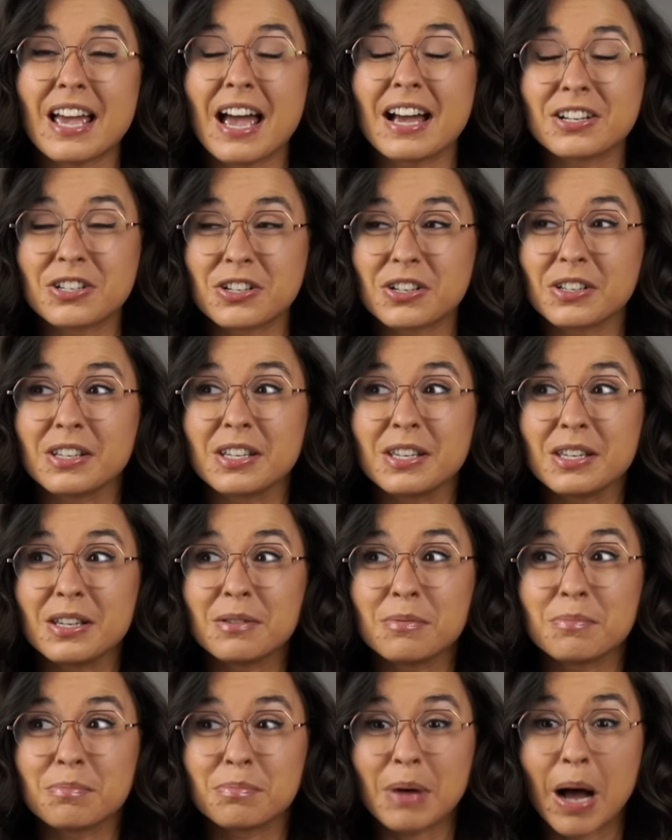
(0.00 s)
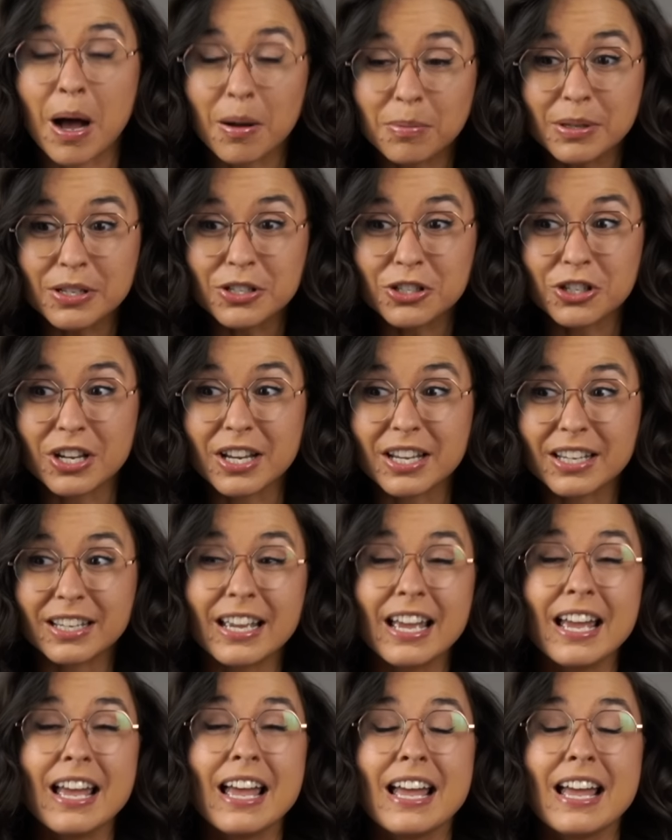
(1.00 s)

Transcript: actually publishing